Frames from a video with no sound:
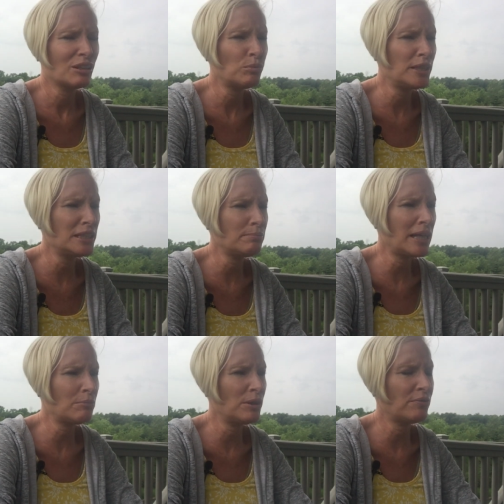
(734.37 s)
brittany's
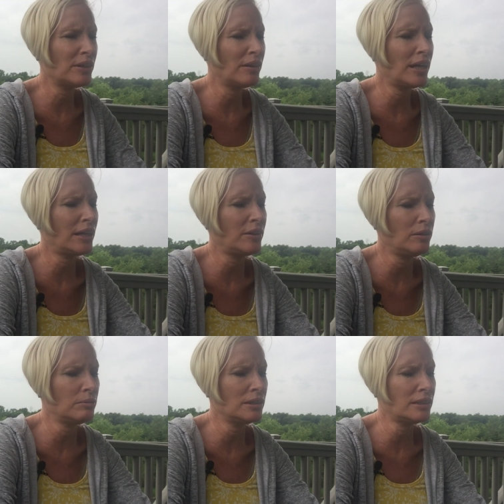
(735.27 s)
making me feel like
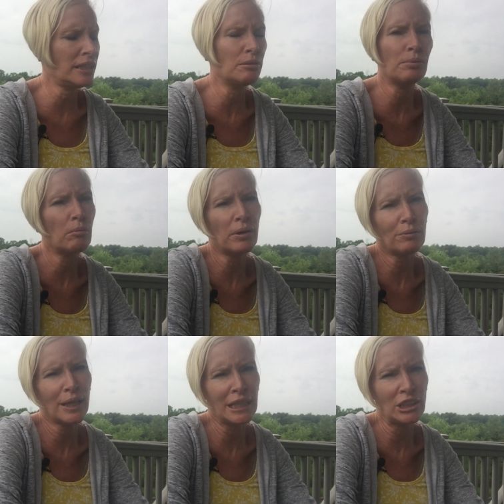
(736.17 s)
there was inappropriate
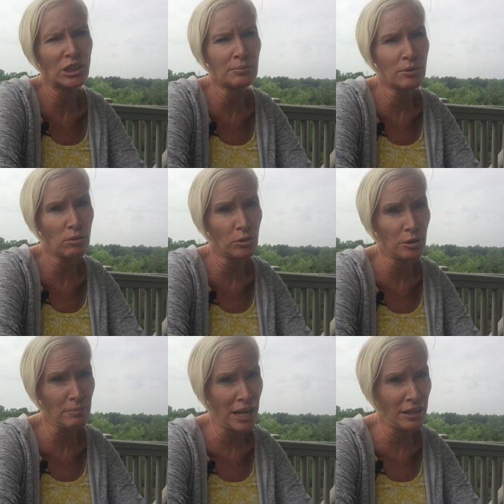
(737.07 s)
relationships with
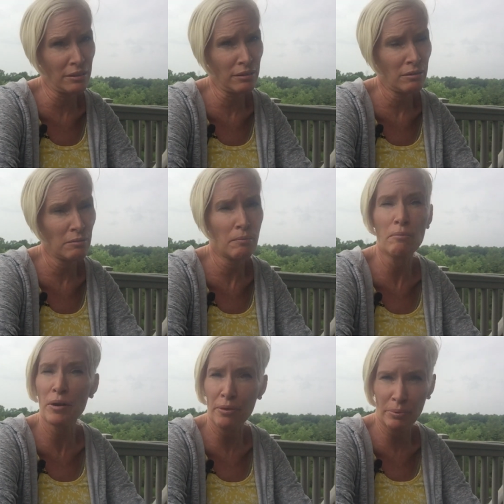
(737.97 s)
older men
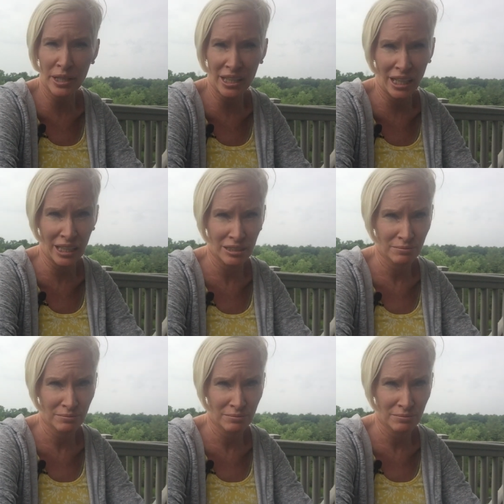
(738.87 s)
with brittany